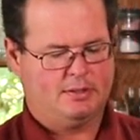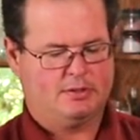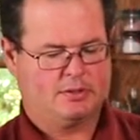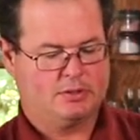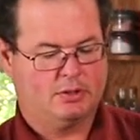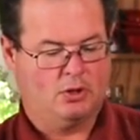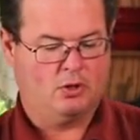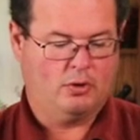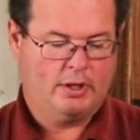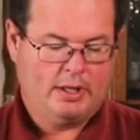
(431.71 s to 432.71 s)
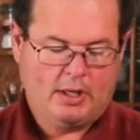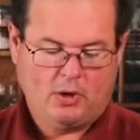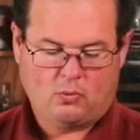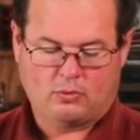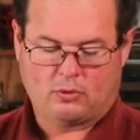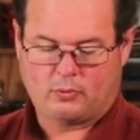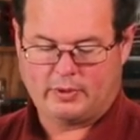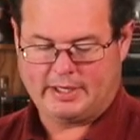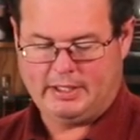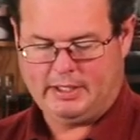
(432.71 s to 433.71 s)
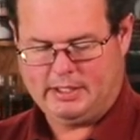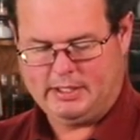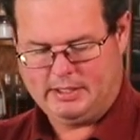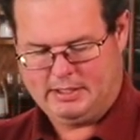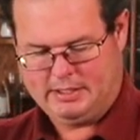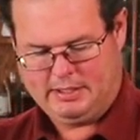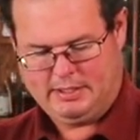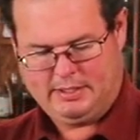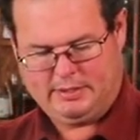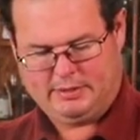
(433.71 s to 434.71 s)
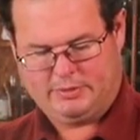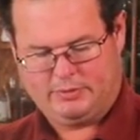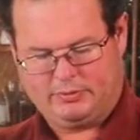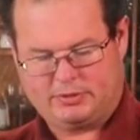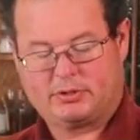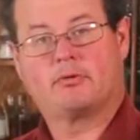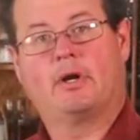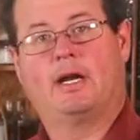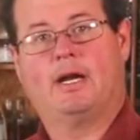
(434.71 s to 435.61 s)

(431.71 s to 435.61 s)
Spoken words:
so we're ready to strain